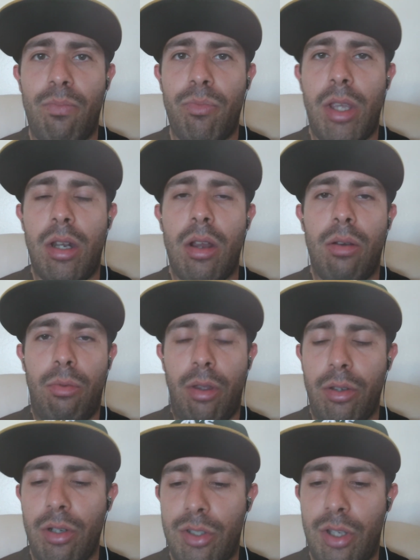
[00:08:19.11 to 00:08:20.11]
You know,
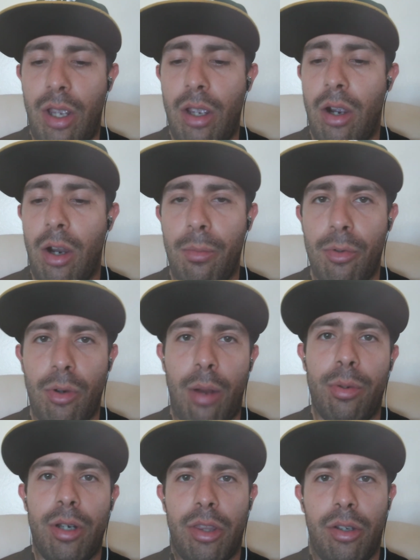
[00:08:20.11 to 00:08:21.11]
whether it's a armed
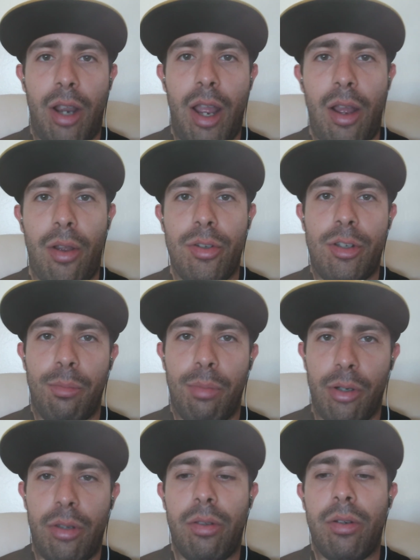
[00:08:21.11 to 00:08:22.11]
robbery at their house, a
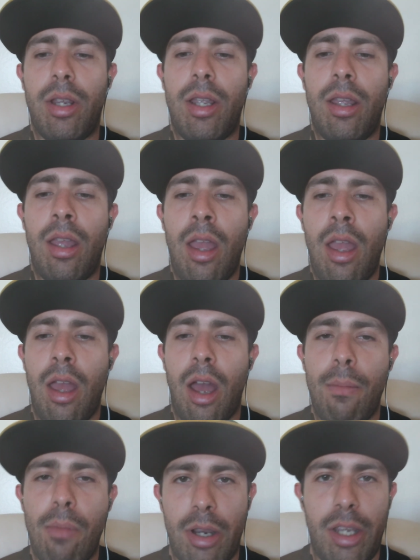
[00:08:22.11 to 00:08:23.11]
burglary, a
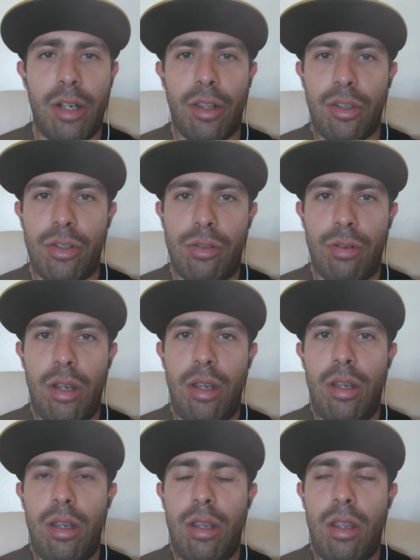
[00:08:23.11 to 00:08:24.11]
mugging on the street.
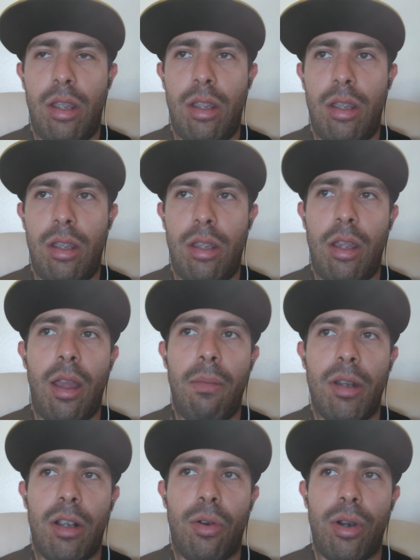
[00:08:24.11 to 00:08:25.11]
I mean,
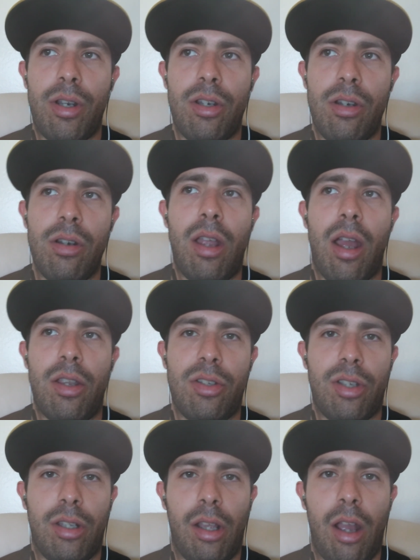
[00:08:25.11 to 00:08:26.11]
according to your guys,
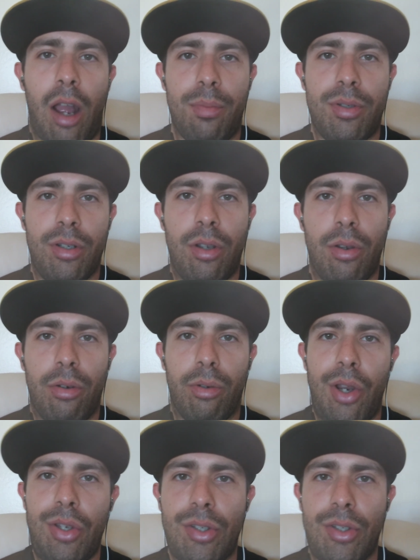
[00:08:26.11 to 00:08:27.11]
like the cops are total
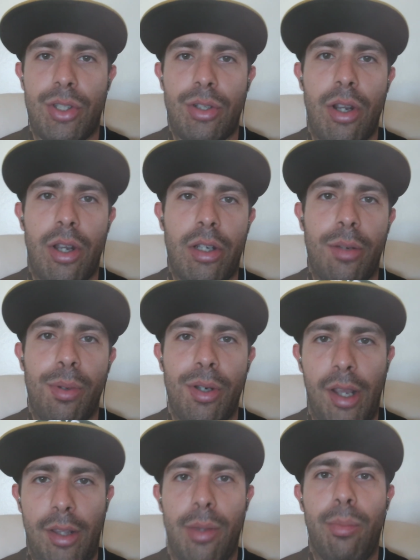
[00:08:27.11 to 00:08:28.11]
racists. They're not going to
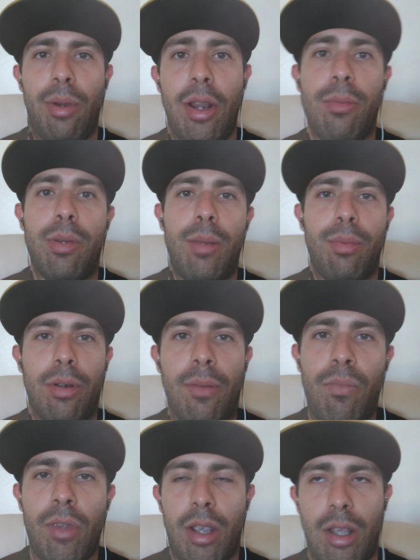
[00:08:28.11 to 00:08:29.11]
protect the brown people
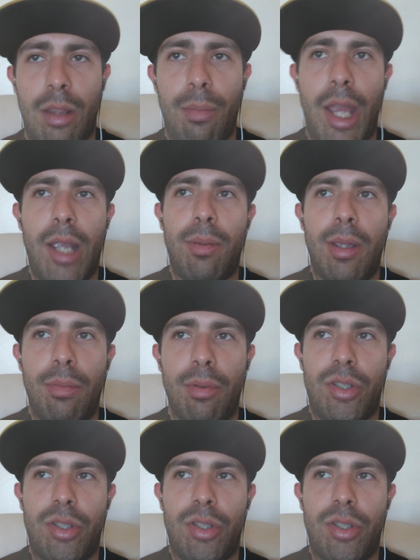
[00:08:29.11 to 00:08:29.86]
and the black people.